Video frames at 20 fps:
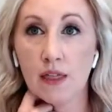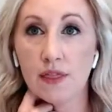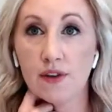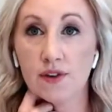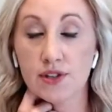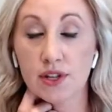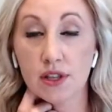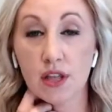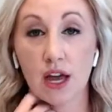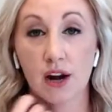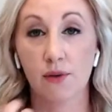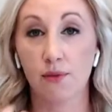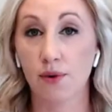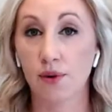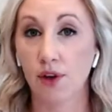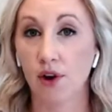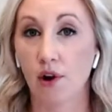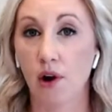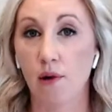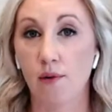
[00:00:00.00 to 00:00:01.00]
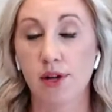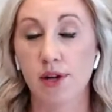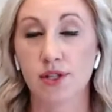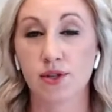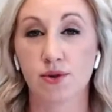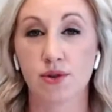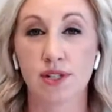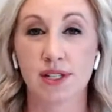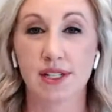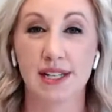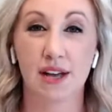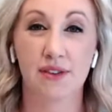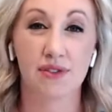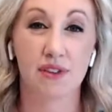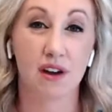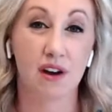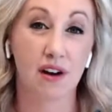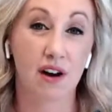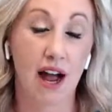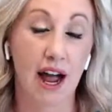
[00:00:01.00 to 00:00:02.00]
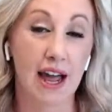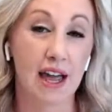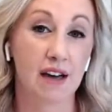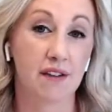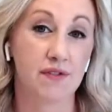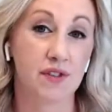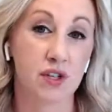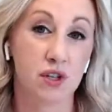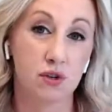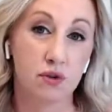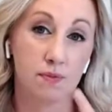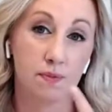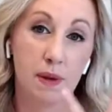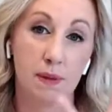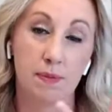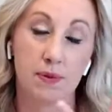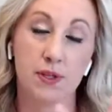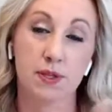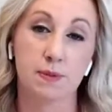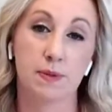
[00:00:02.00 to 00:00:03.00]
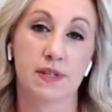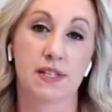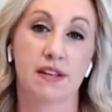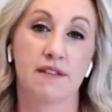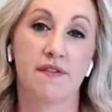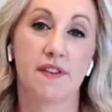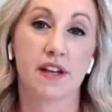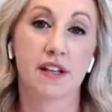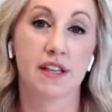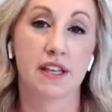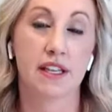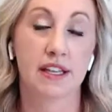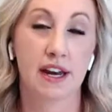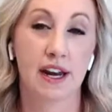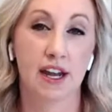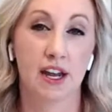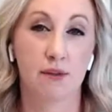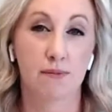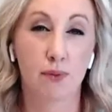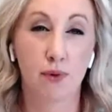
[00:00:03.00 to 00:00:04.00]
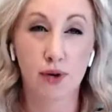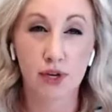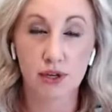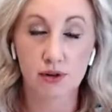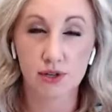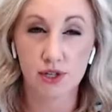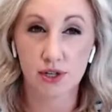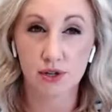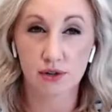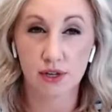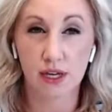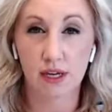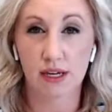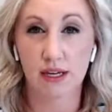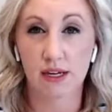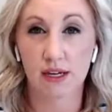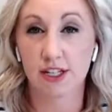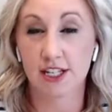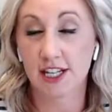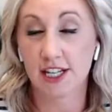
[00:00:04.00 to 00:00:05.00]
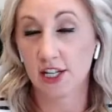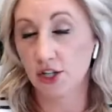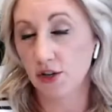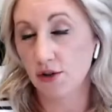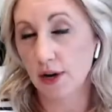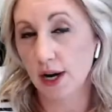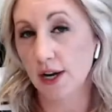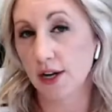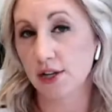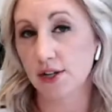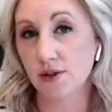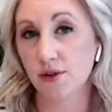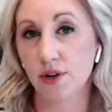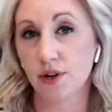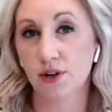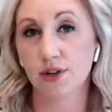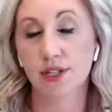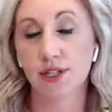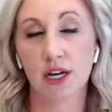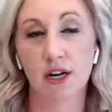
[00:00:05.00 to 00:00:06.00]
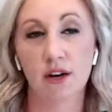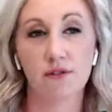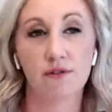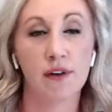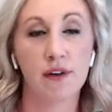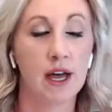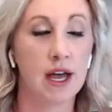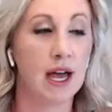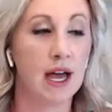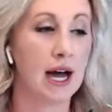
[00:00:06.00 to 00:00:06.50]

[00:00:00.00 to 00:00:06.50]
there's a lot of really great resources out there. I have 2 people specifically that I could point you to that could teach you how to do it yourself.